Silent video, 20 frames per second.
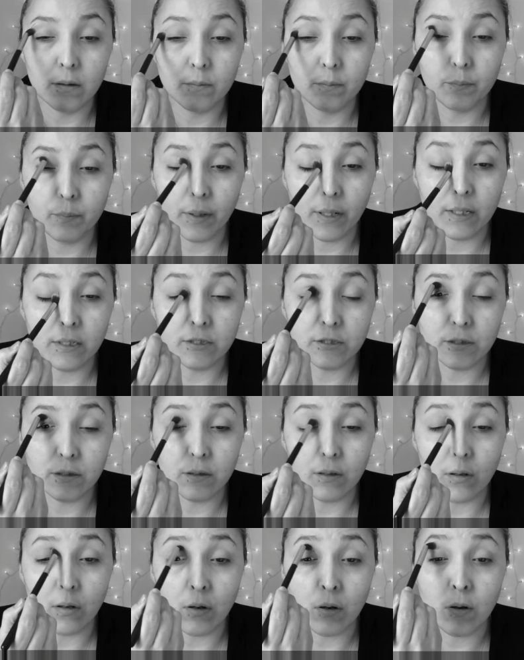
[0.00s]
paint it
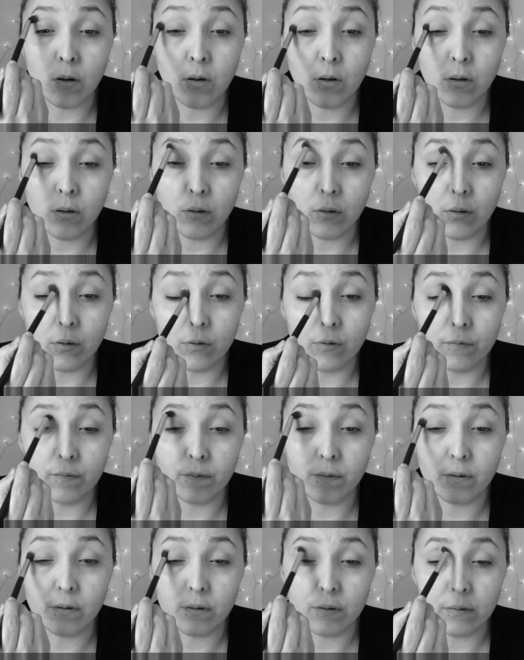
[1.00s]
all
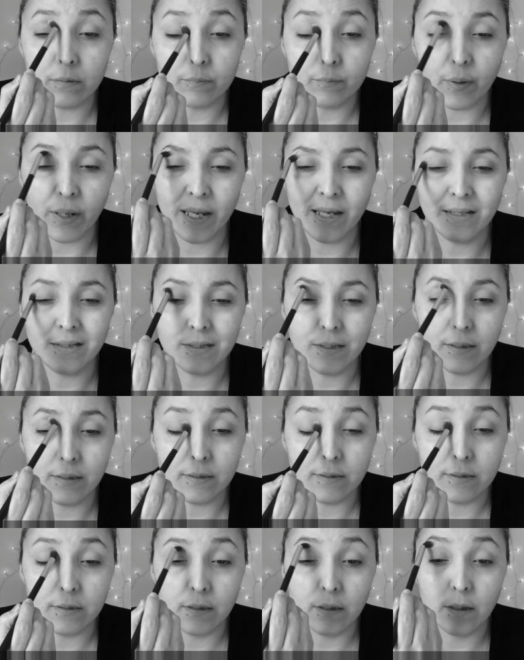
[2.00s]
over. Paint
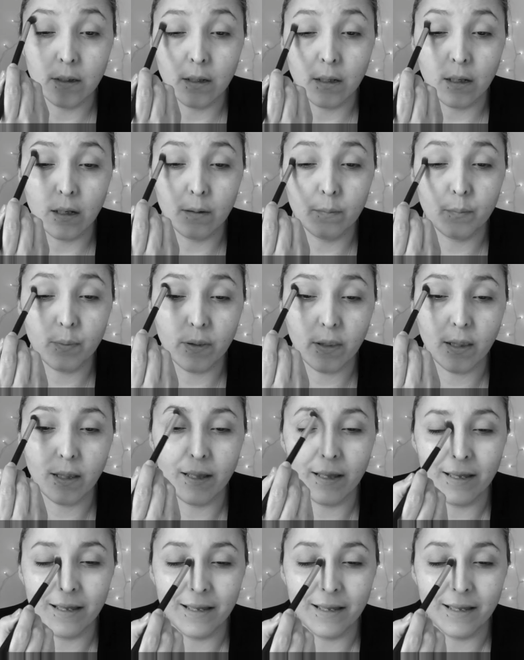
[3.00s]
it. Apply.